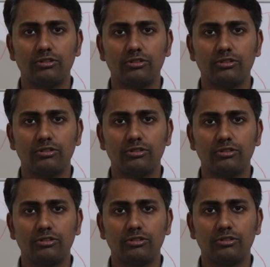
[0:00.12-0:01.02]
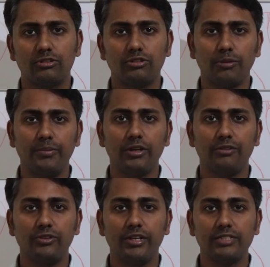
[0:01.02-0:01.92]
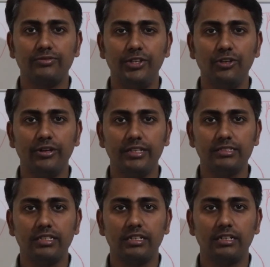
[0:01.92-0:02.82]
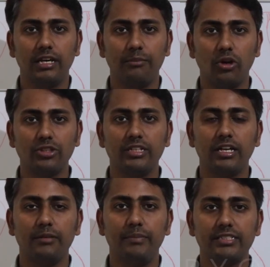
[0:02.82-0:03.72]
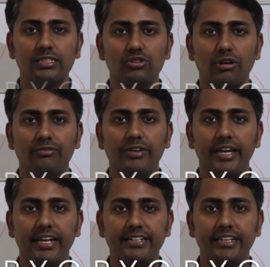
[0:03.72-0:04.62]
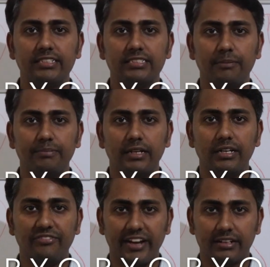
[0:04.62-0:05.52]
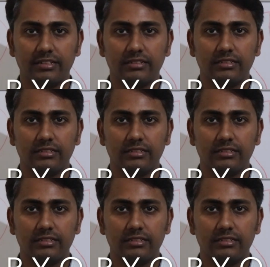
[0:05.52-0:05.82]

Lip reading: Welcome friends, topic of today's video is embryological basis of atrial septal defect.